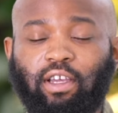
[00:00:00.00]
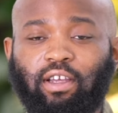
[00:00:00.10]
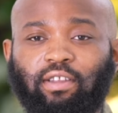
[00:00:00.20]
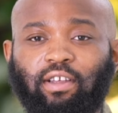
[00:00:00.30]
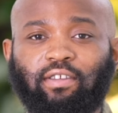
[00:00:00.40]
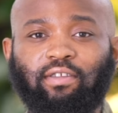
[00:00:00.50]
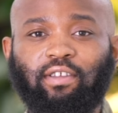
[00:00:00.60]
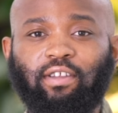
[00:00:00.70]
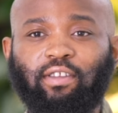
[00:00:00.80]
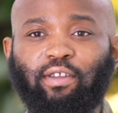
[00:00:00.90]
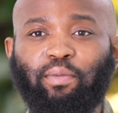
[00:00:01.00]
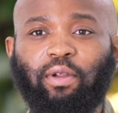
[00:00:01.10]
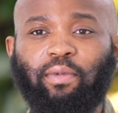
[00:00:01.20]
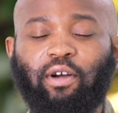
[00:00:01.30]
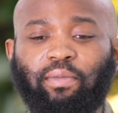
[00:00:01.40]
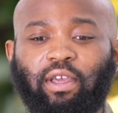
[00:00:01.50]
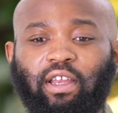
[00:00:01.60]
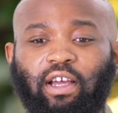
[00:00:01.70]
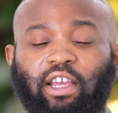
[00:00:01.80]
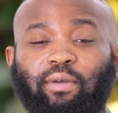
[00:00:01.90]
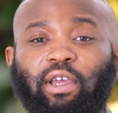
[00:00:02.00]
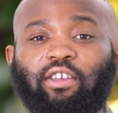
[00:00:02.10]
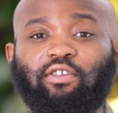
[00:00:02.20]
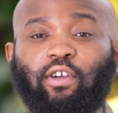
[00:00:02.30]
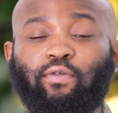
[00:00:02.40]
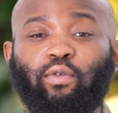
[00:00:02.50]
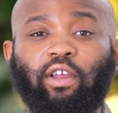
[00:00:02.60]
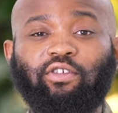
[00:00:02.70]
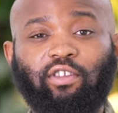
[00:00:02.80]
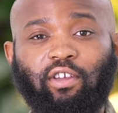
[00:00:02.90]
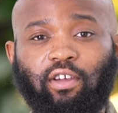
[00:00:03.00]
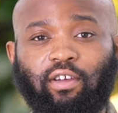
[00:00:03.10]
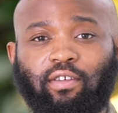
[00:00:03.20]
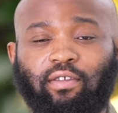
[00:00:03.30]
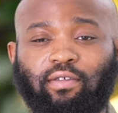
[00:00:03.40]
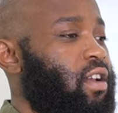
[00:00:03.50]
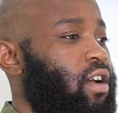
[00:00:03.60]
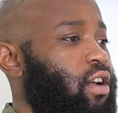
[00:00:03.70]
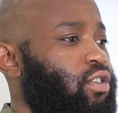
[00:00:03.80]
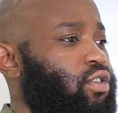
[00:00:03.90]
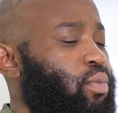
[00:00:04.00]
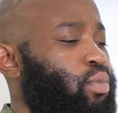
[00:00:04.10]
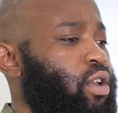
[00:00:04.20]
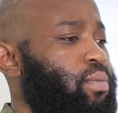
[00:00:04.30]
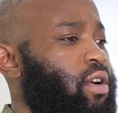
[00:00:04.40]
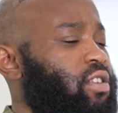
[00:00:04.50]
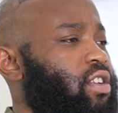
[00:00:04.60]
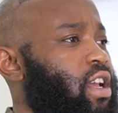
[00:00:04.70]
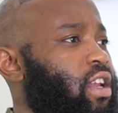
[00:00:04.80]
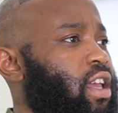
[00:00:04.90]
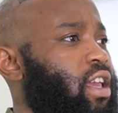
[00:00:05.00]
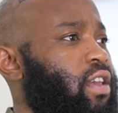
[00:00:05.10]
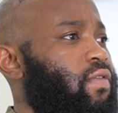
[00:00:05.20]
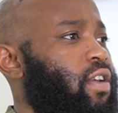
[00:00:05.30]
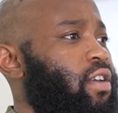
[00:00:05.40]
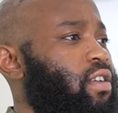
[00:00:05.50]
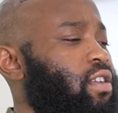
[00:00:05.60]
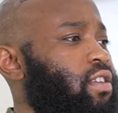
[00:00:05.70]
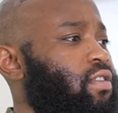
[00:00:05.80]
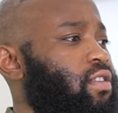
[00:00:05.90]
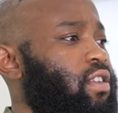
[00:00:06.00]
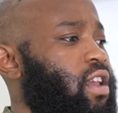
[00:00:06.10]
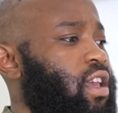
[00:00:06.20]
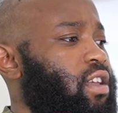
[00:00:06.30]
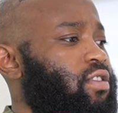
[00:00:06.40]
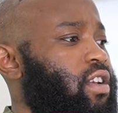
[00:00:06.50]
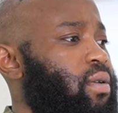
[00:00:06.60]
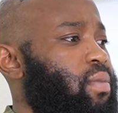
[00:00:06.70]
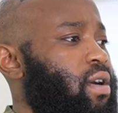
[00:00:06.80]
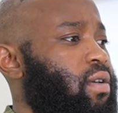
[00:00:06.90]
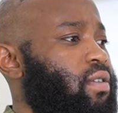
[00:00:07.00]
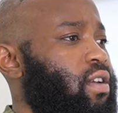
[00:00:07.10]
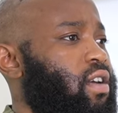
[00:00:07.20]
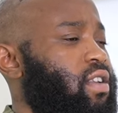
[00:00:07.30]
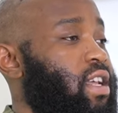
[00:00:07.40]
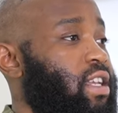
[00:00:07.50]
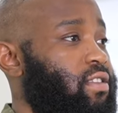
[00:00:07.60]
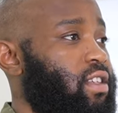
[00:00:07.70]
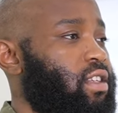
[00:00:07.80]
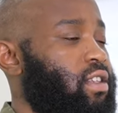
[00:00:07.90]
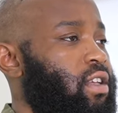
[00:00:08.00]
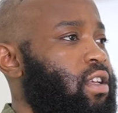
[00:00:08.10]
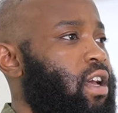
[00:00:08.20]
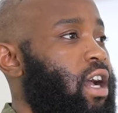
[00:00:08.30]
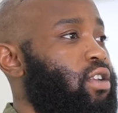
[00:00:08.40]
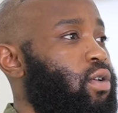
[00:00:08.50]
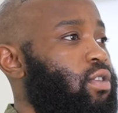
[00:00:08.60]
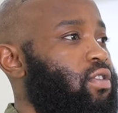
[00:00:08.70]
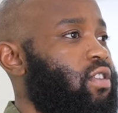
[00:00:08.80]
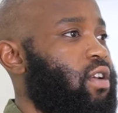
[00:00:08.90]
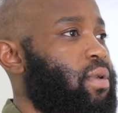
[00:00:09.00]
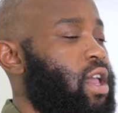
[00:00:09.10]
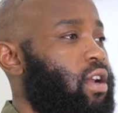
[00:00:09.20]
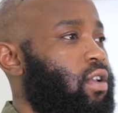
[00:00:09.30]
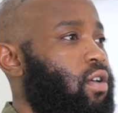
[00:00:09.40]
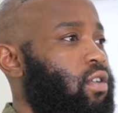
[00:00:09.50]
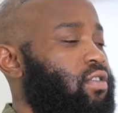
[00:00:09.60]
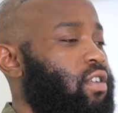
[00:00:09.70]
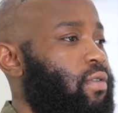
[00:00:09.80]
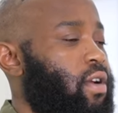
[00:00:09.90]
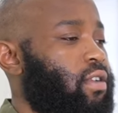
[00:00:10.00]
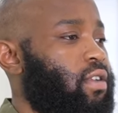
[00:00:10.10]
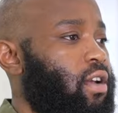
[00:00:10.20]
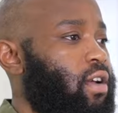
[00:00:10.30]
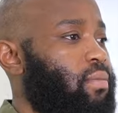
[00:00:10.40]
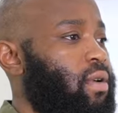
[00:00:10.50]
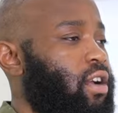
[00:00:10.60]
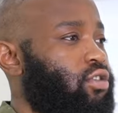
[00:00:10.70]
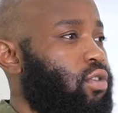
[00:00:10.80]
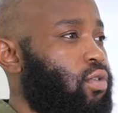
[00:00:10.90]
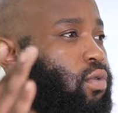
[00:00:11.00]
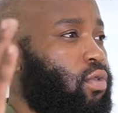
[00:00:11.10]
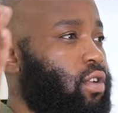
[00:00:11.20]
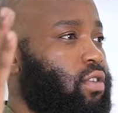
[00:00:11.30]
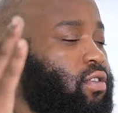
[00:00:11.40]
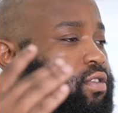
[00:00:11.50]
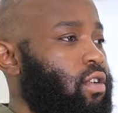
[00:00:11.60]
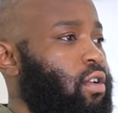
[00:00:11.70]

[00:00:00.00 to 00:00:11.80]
Yeah, that's that's a little bit about me, and I am a software engineer. Uh, so pretty much at a very decent age, at about uh, 19, I noticed some hair loss around uh, my actual corners,